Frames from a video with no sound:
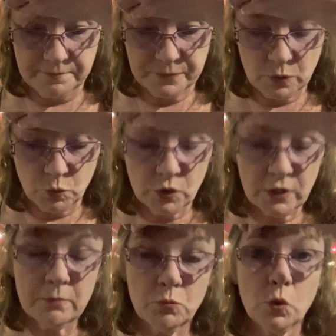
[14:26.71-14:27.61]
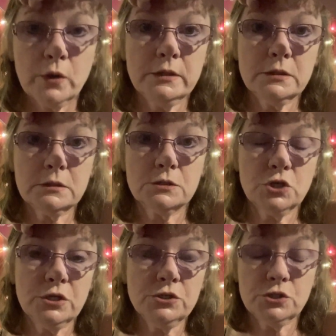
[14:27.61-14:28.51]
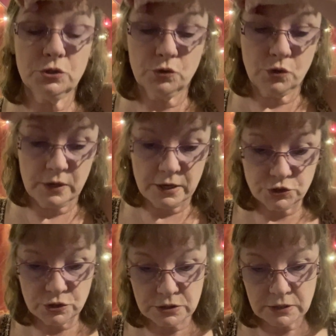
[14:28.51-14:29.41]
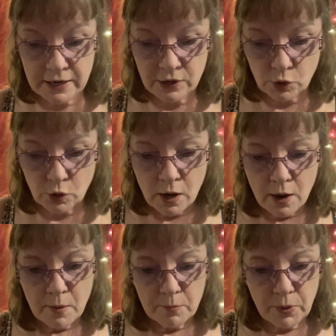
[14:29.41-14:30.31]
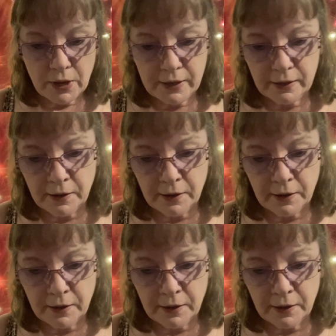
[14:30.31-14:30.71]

And we'll get more into changing your creations later, but